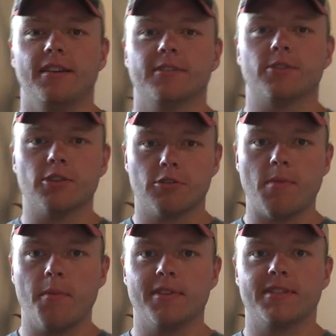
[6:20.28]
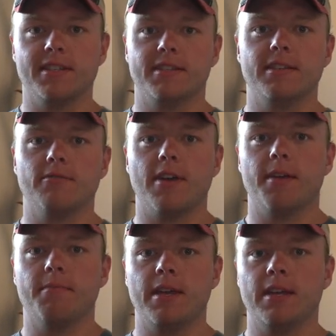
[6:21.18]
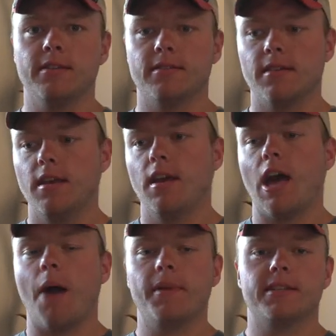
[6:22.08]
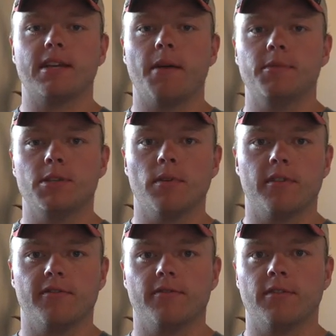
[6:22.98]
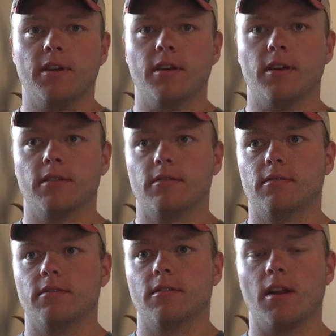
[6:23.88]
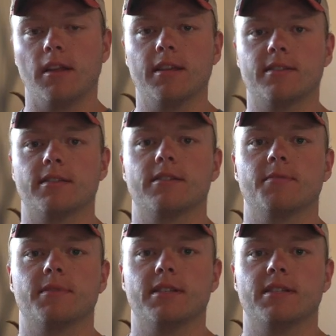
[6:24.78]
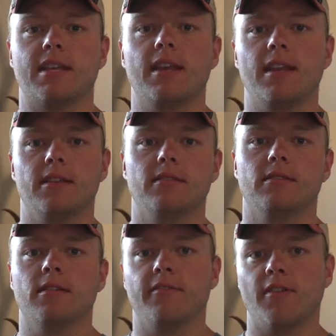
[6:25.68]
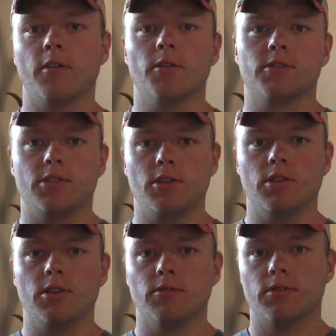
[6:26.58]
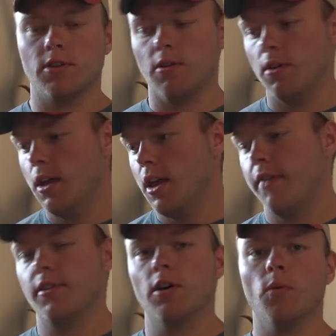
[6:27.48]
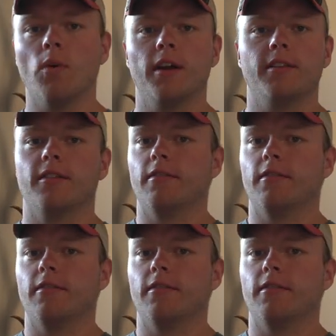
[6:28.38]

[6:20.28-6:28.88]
so just remember the CC rate means how many times you want the, the link system to send it the photos to you. So if you don't want,